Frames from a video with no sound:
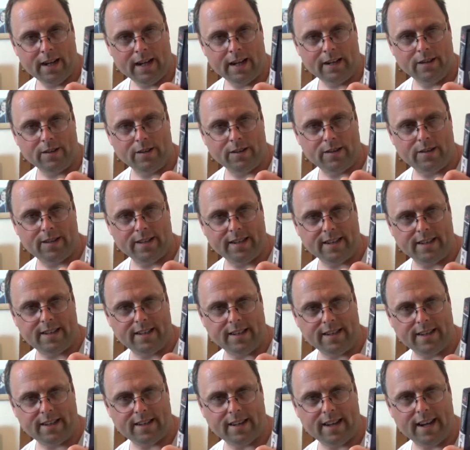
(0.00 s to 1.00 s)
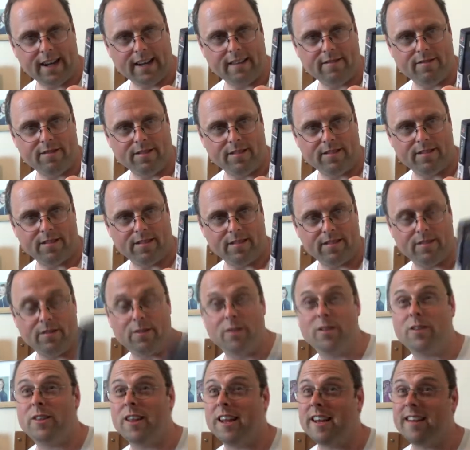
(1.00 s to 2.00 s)
And authentic entrances,
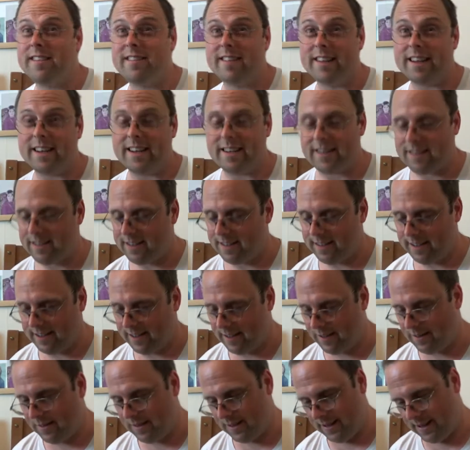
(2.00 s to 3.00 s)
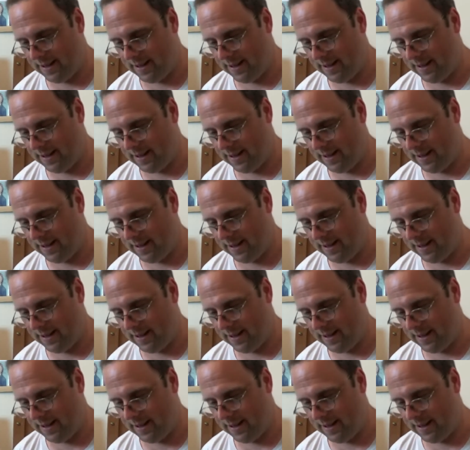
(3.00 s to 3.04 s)
authentic, you know.